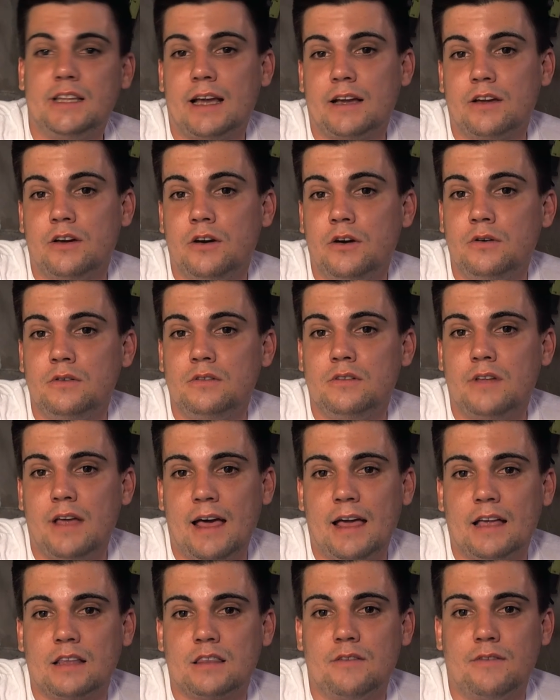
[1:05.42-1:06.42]
code to
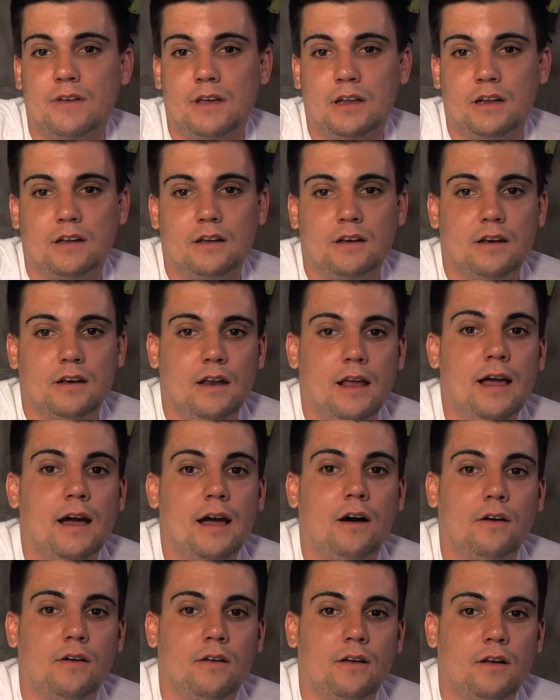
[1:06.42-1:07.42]
activate it.
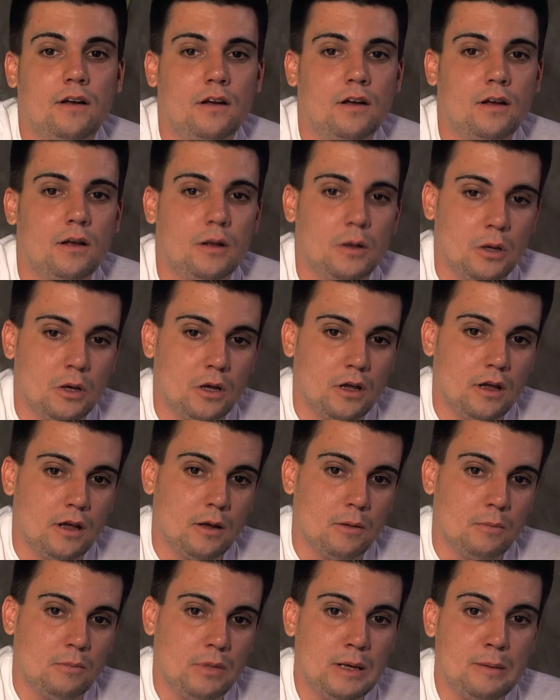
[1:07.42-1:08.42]
Now,
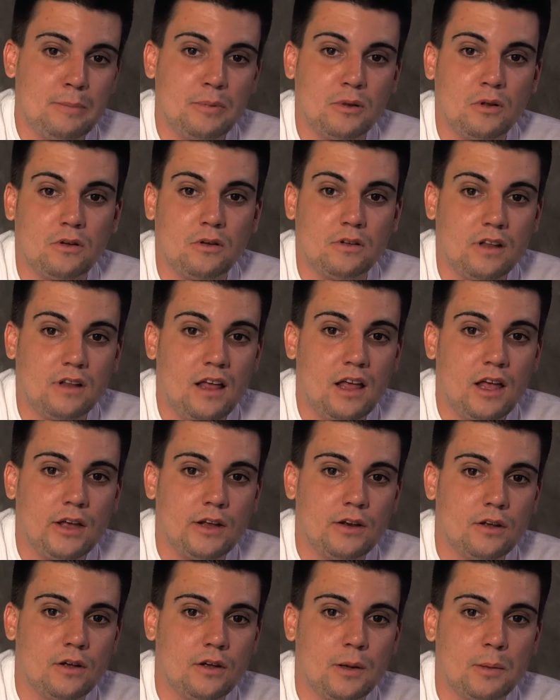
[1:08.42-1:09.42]
people
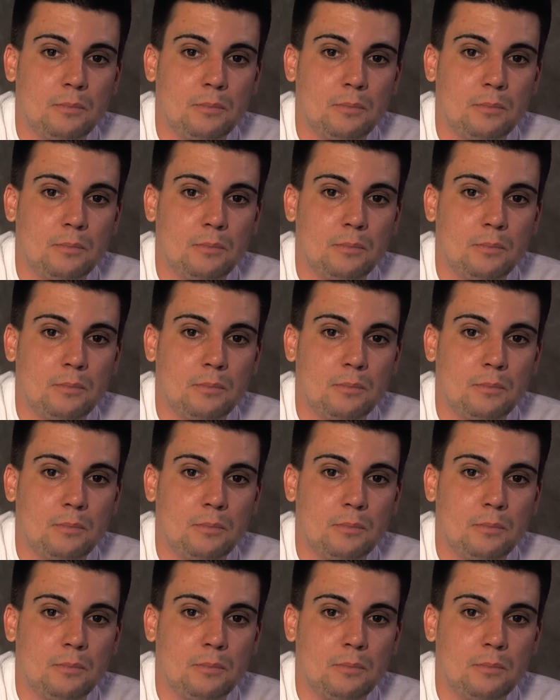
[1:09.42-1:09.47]
online